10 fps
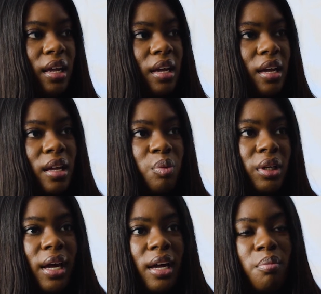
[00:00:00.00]
And
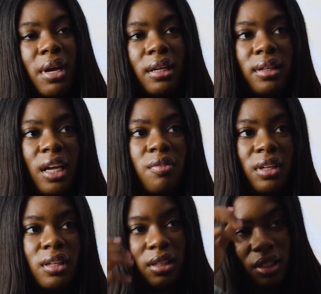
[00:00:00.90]
when I met
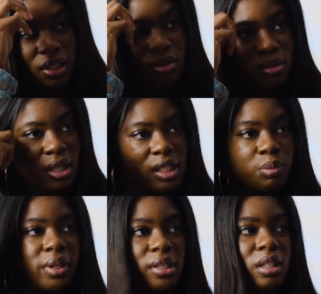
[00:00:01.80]
David, he
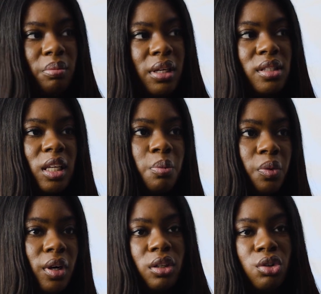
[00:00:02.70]
expressed to me
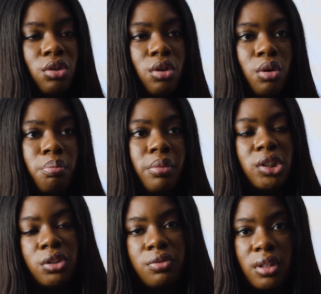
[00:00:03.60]
teamwork, and you can go
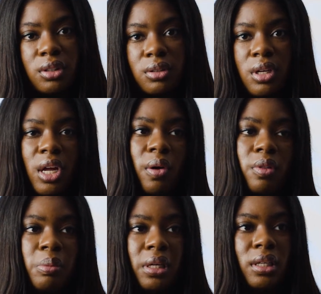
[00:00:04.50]
much further
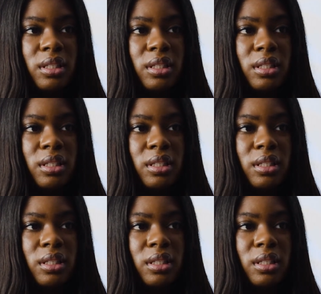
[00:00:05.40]
with being a